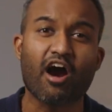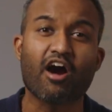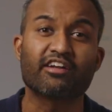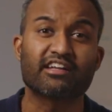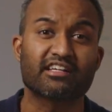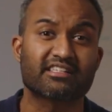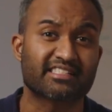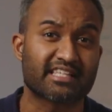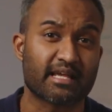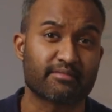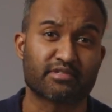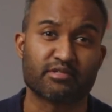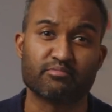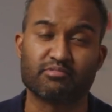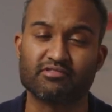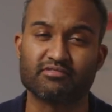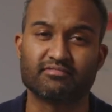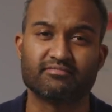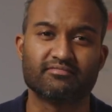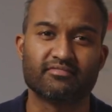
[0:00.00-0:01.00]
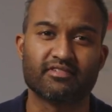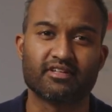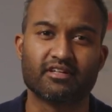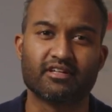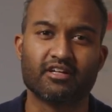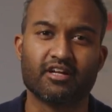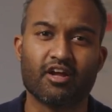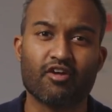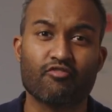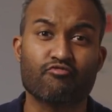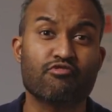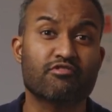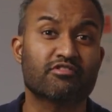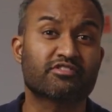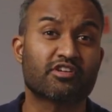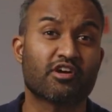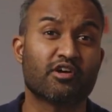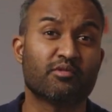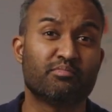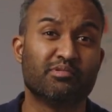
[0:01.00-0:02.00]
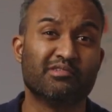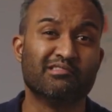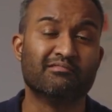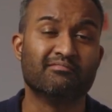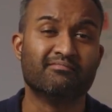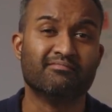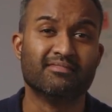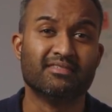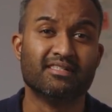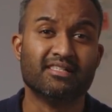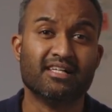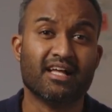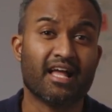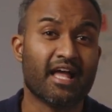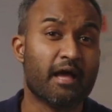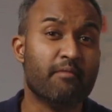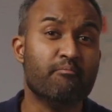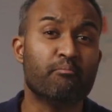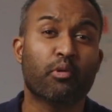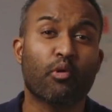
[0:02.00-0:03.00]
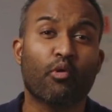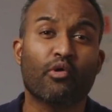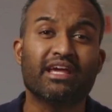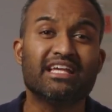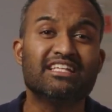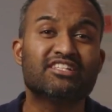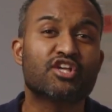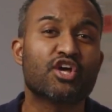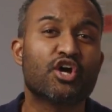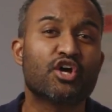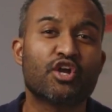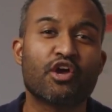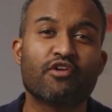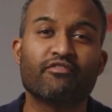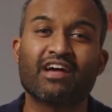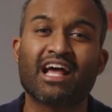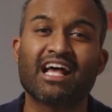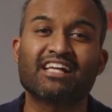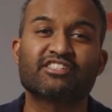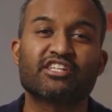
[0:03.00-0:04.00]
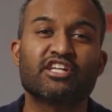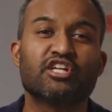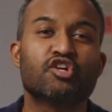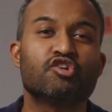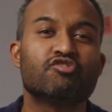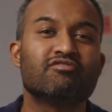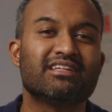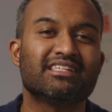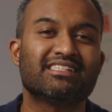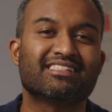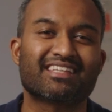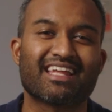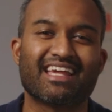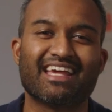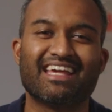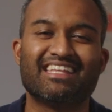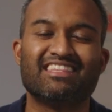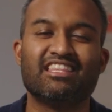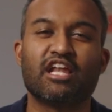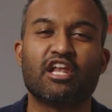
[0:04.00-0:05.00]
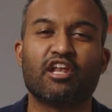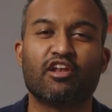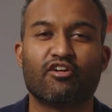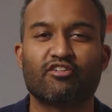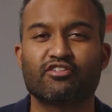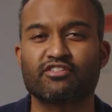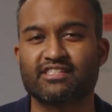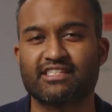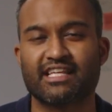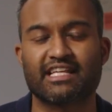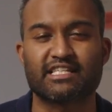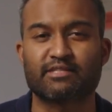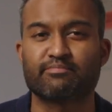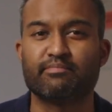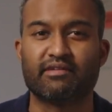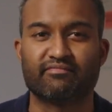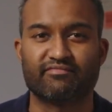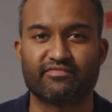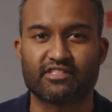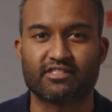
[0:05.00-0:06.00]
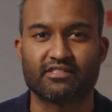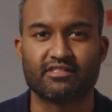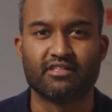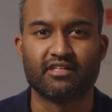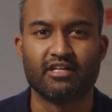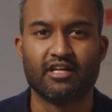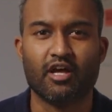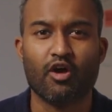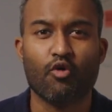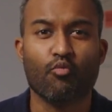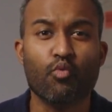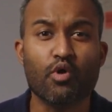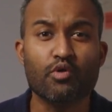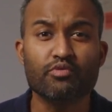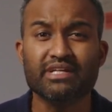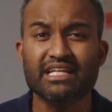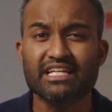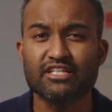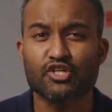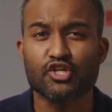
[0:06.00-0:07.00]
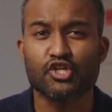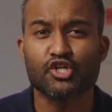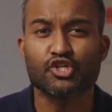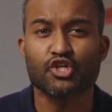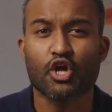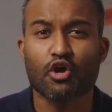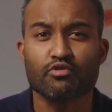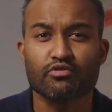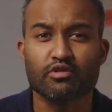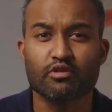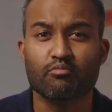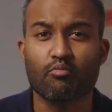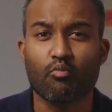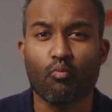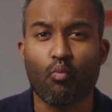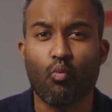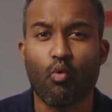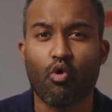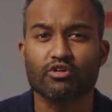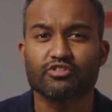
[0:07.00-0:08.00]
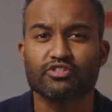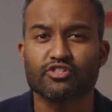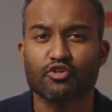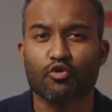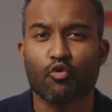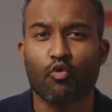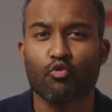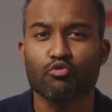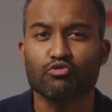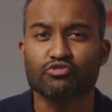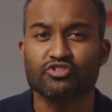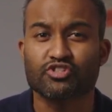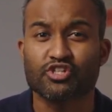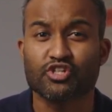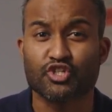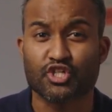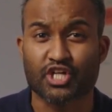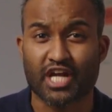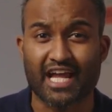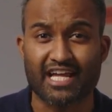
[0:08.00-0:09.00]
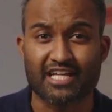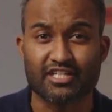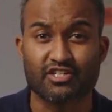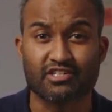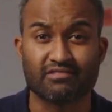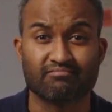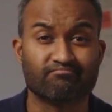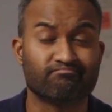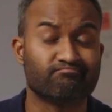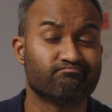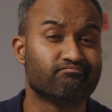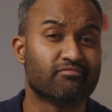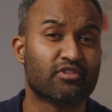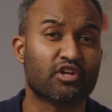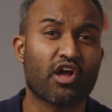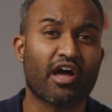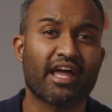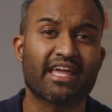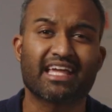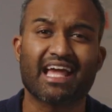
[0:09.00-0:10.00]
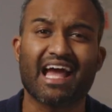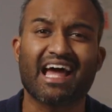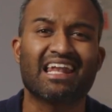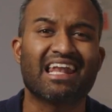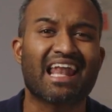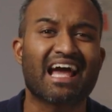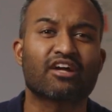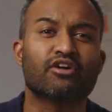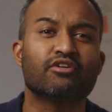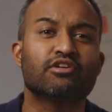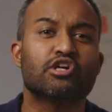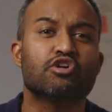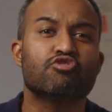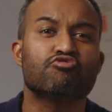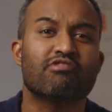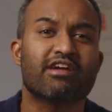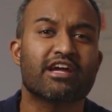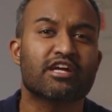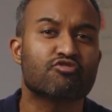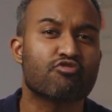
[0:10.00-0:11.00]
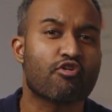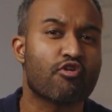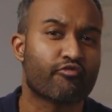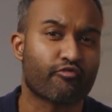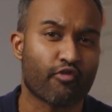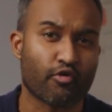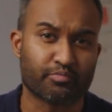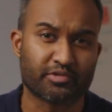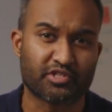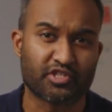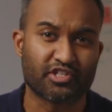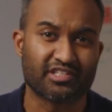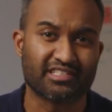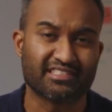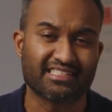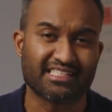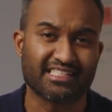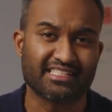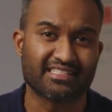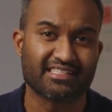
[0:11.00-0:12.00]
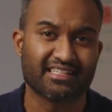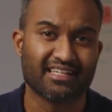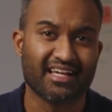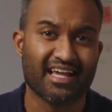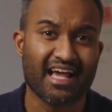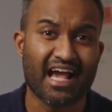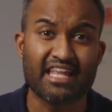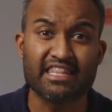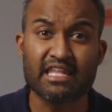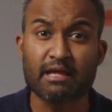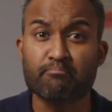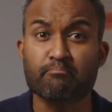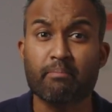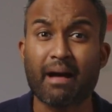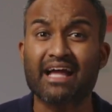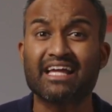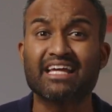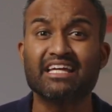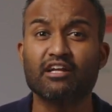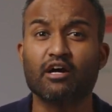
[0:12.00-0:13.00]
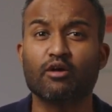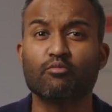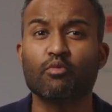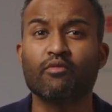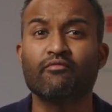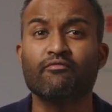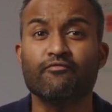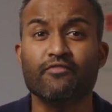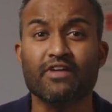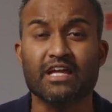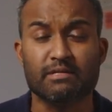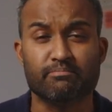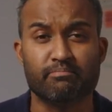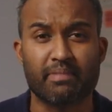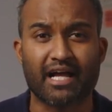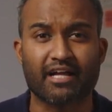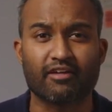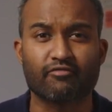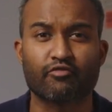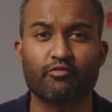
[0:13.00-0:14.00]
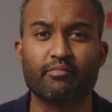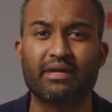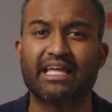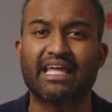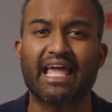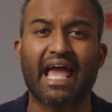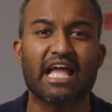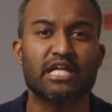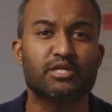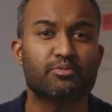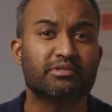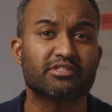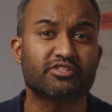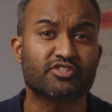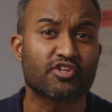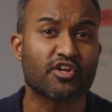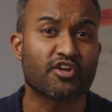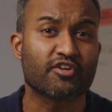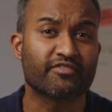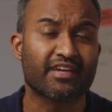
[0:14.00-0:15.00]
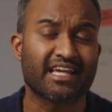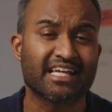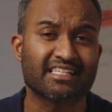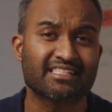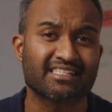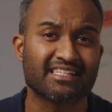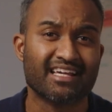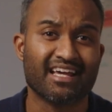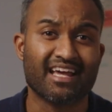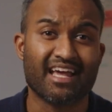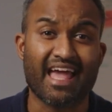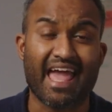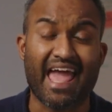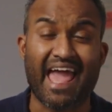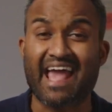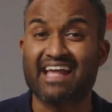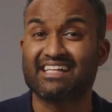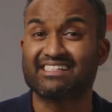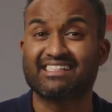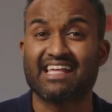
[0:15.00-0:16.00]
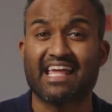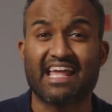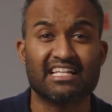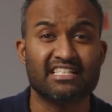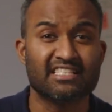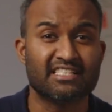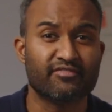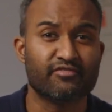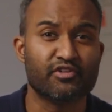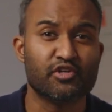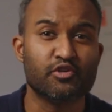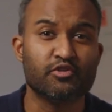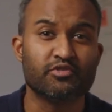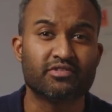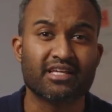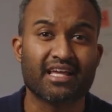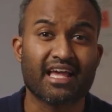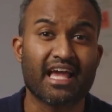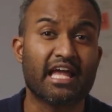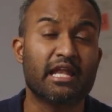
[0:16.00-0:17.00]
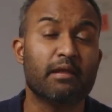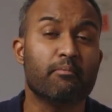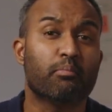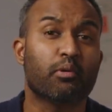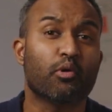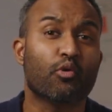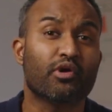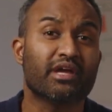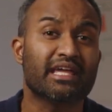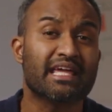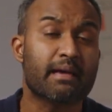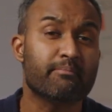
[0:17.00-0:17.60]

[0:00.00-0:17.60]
unacceptable. For example, employee turnover has increased in the last 6 months. We'll need to show them what's caused the change, like a lack of career growth opportunities, and then back it up with feedback from engagement surveys, exit interviews, and employee